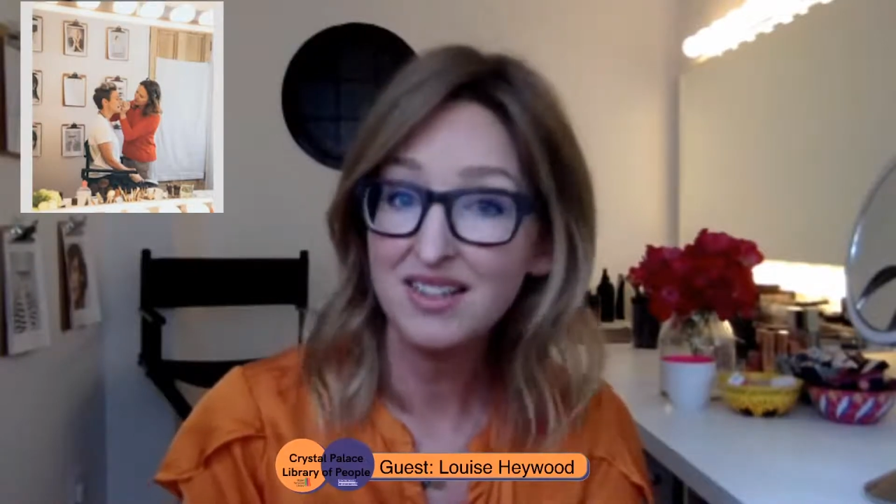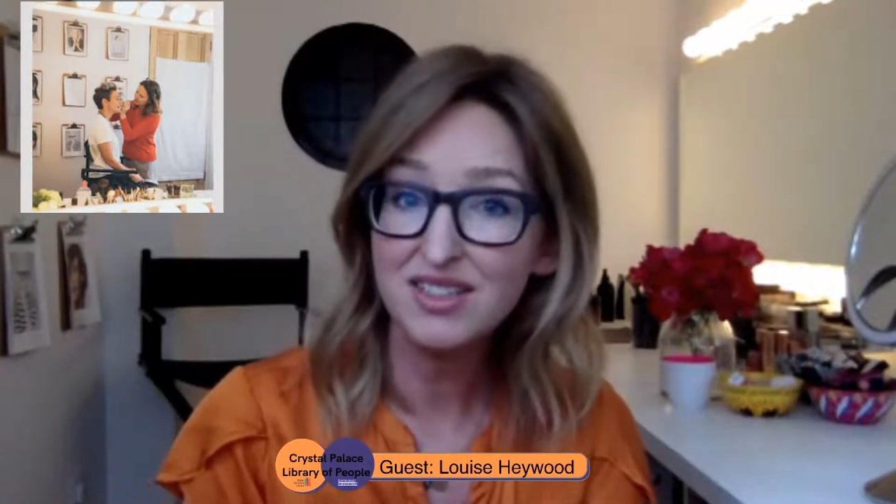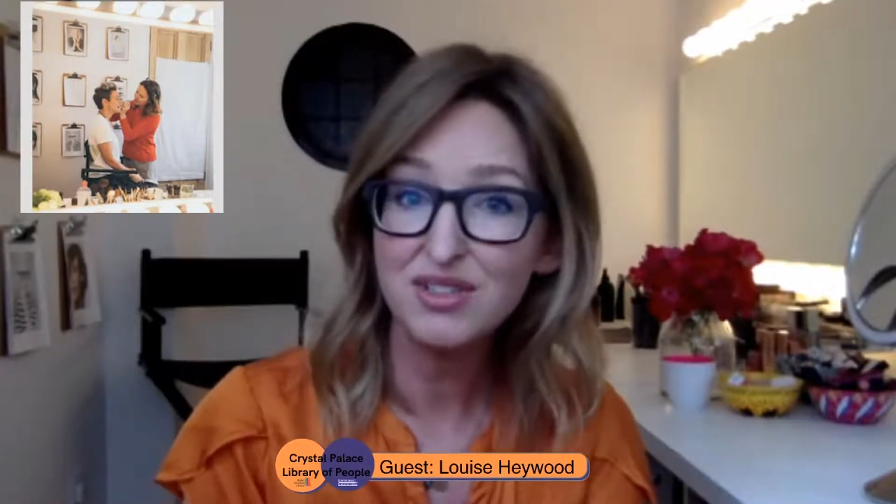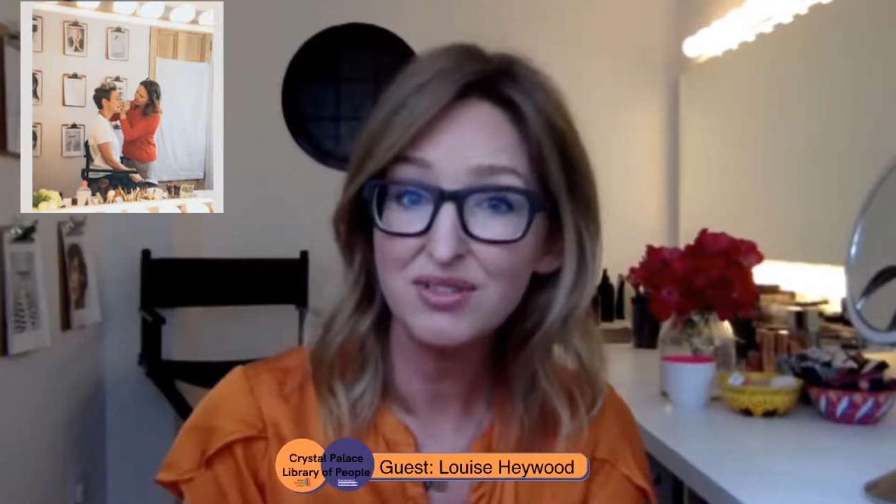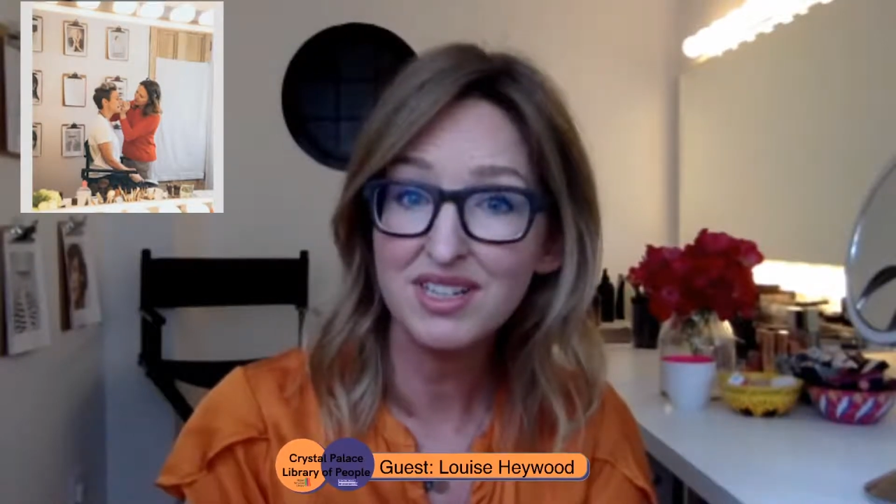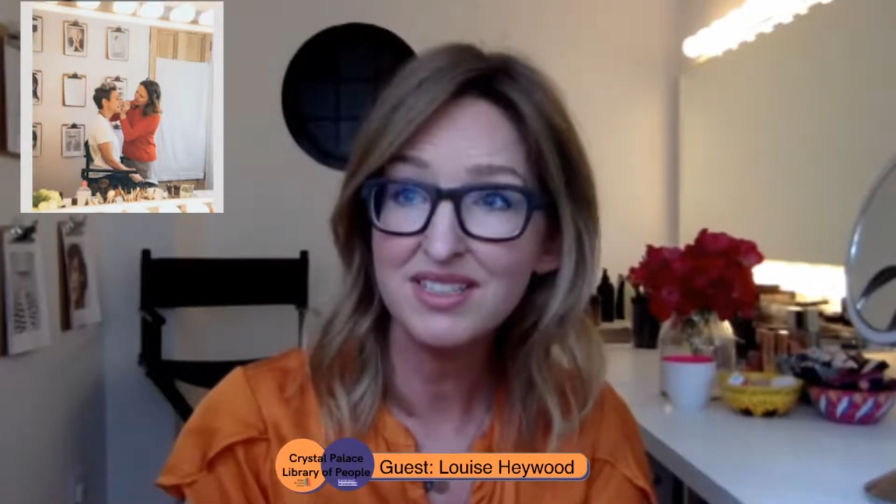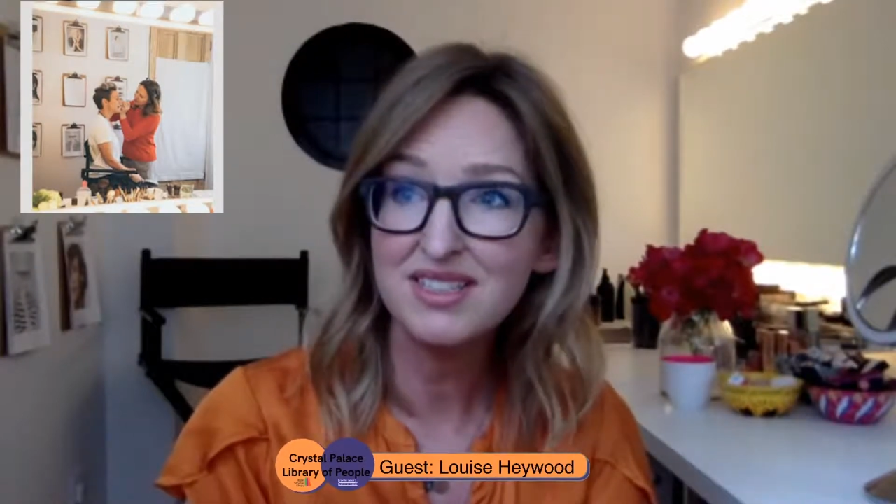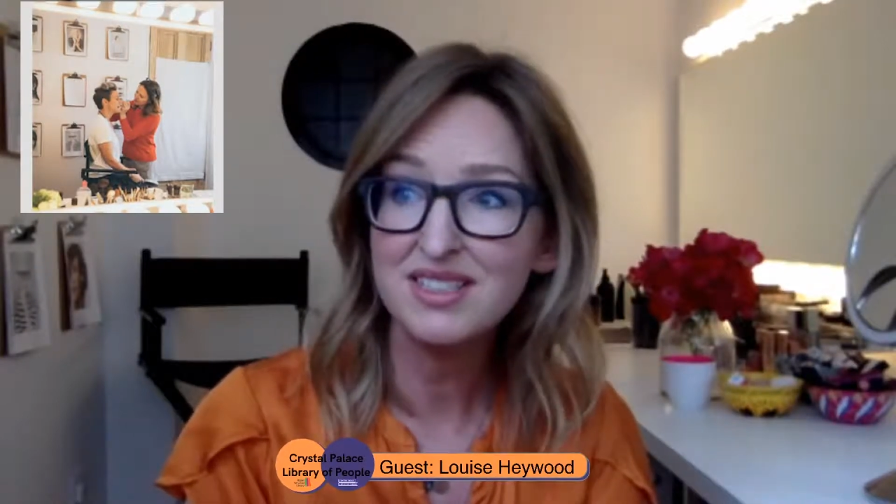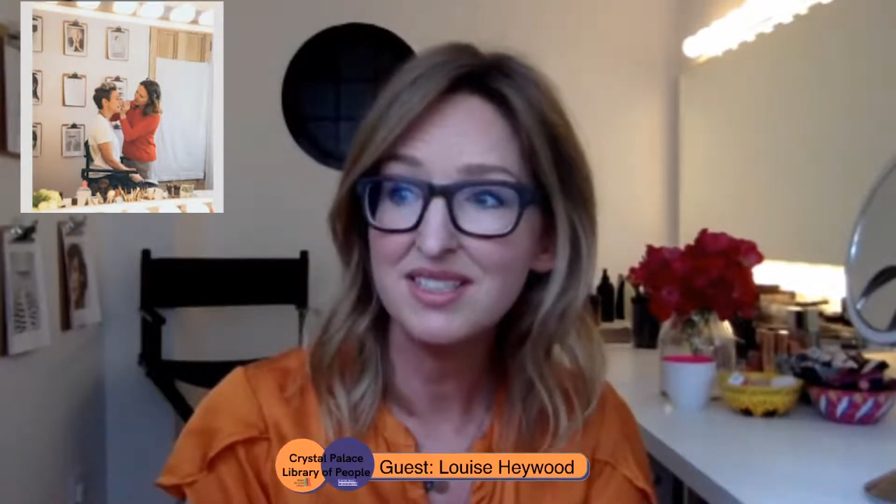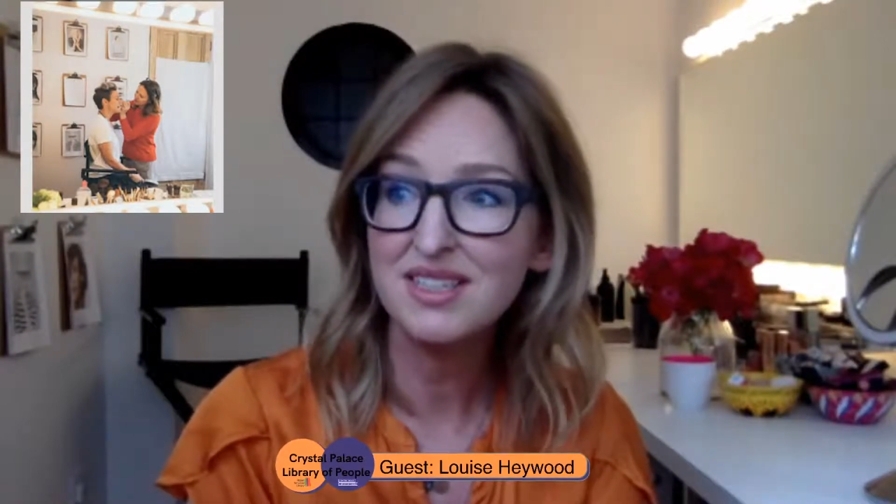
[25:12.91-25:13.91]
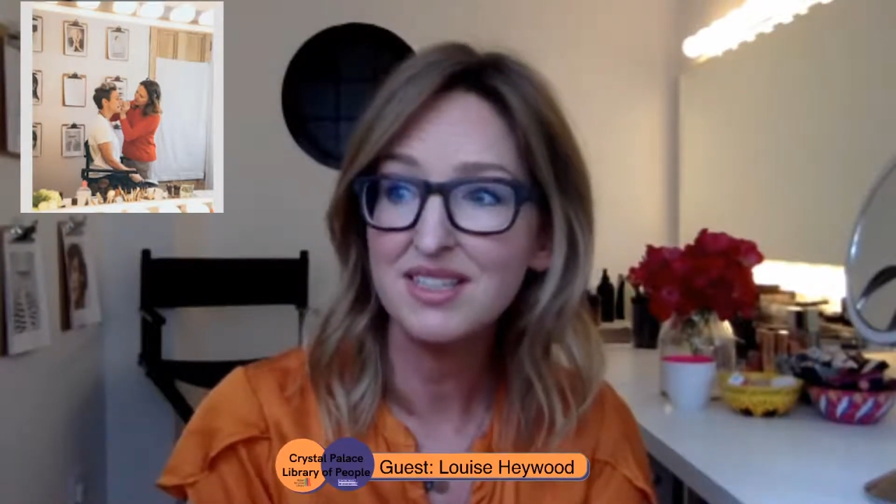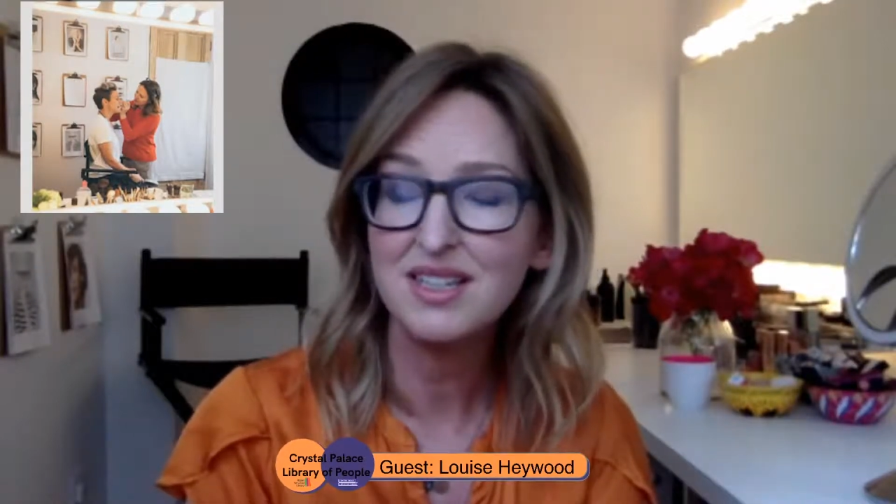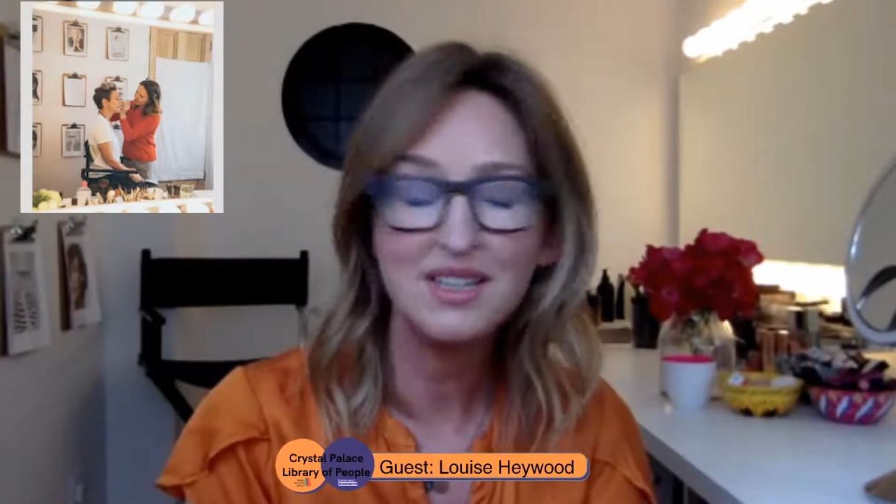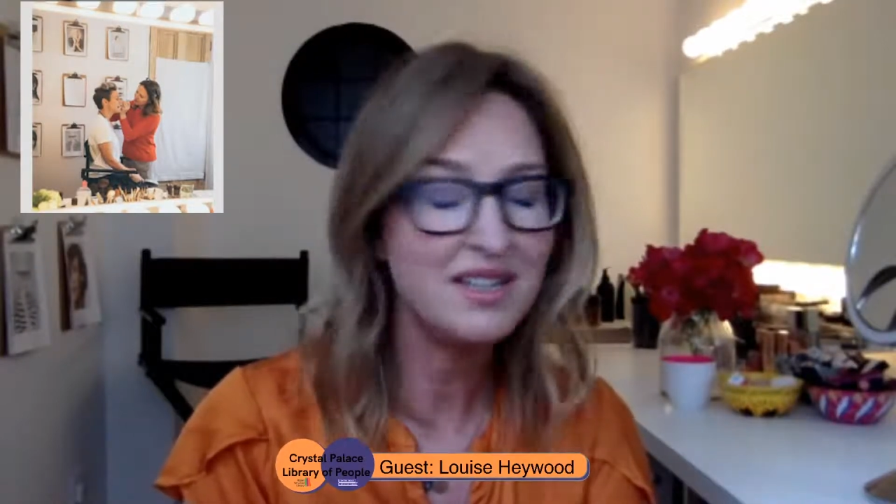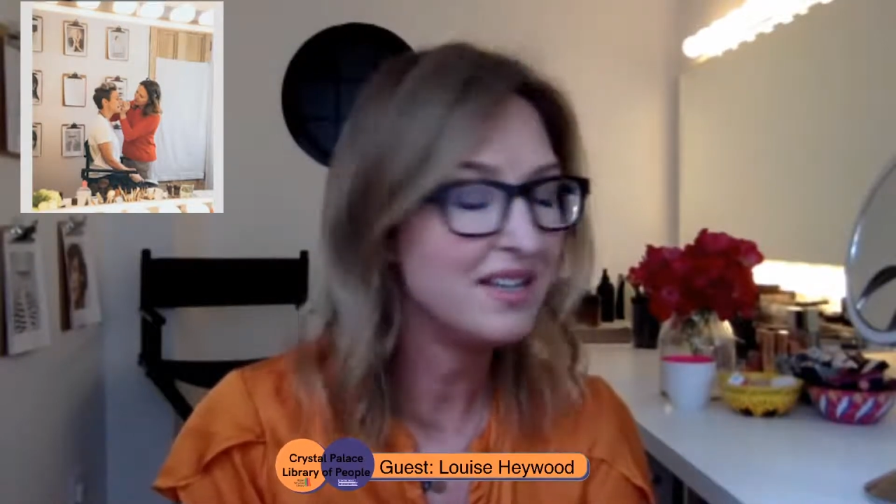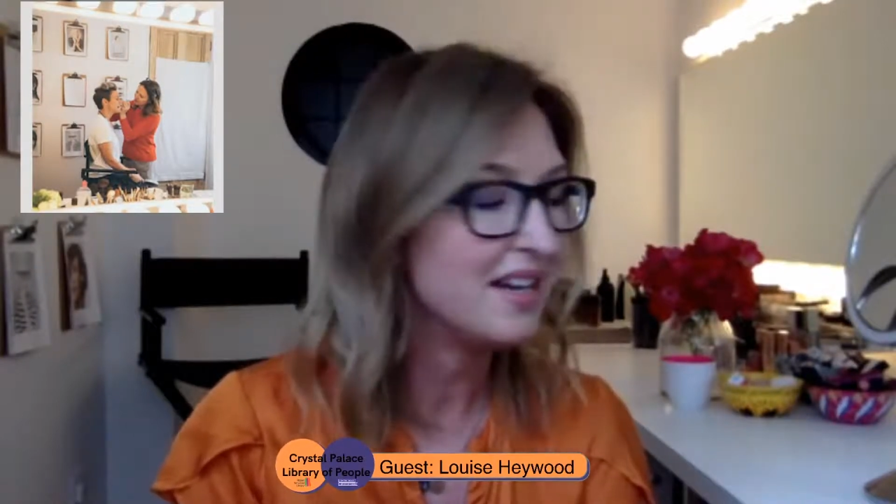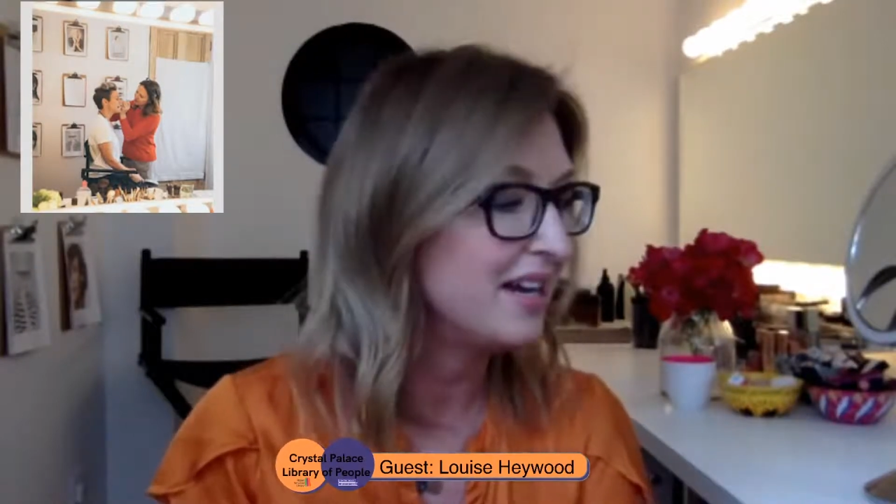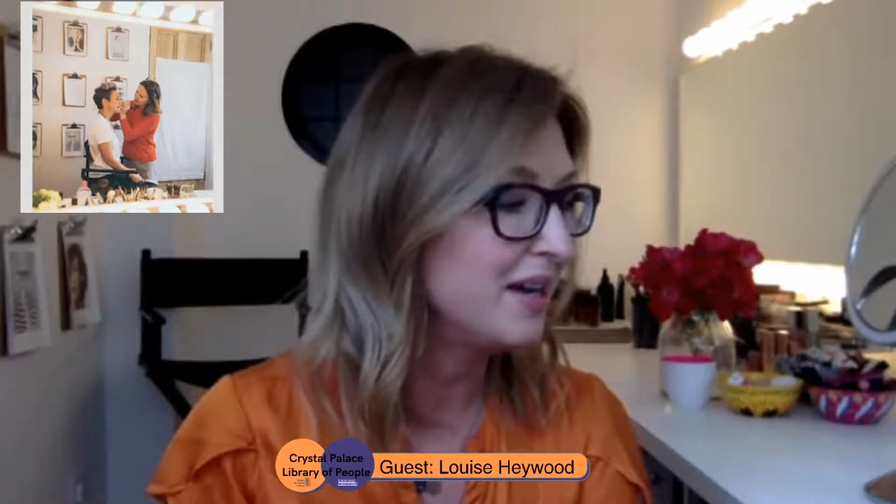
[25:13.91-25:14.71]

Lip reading: and under eye concealer.